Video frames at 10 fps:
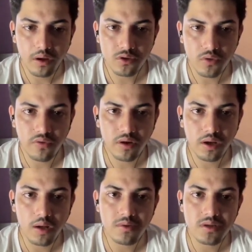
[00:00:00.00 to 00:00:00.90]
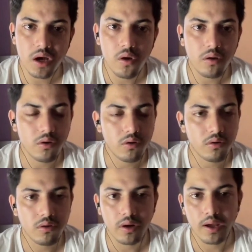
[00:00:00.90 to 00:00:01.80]
so if it comes down
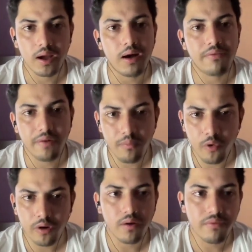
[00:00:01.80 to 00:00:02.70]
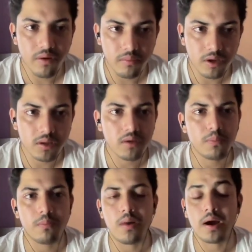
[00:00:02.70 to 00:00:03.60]
like after a point after a month
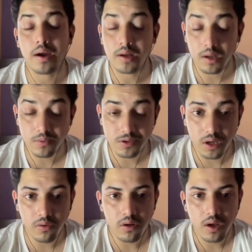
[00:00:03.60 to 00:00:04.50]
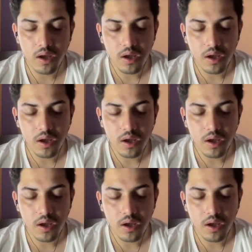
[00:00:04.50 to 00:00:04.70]
if market comes down